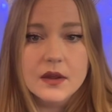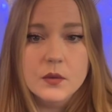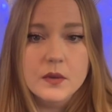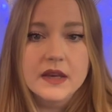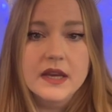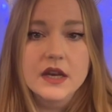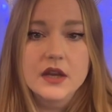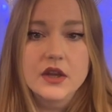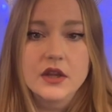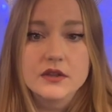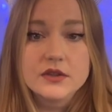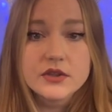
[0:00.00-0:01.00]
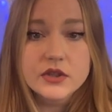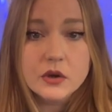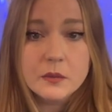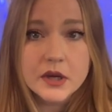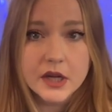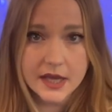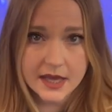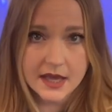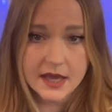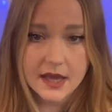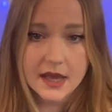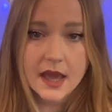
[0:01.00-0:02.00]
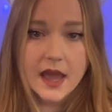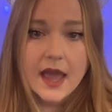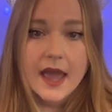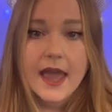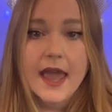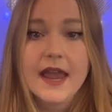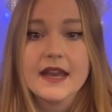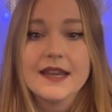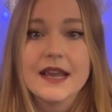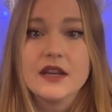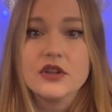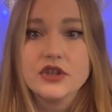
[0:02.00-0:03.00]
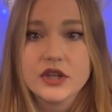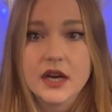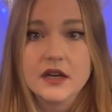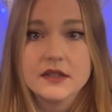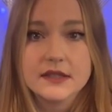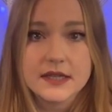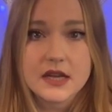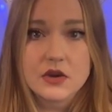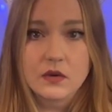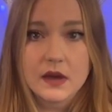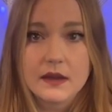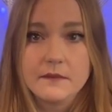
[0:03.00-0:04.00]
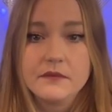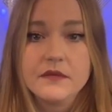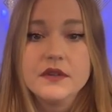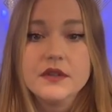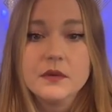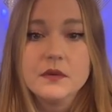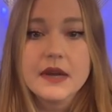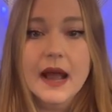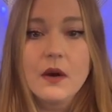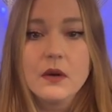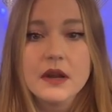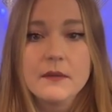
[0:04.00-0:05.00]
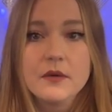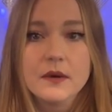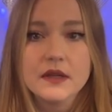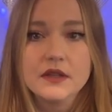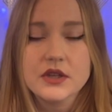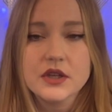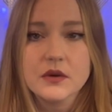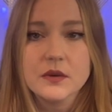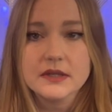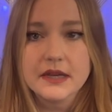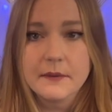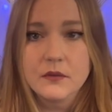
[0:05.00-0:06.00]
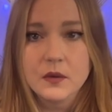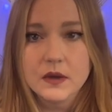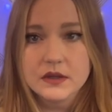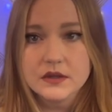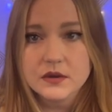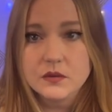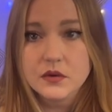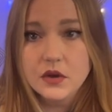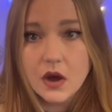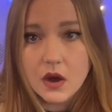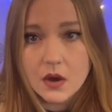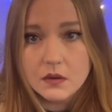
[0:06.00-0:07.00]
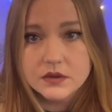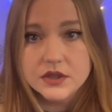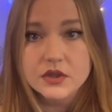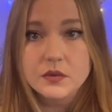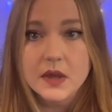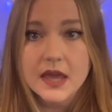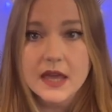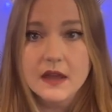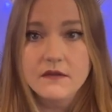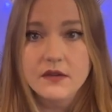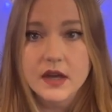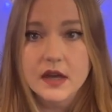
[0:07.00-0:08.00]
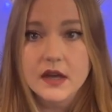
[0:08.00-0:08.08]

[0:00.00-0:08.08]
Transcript: we need a consumer key and a shared secret. So now what I'm going to do is I'm going to go to Canva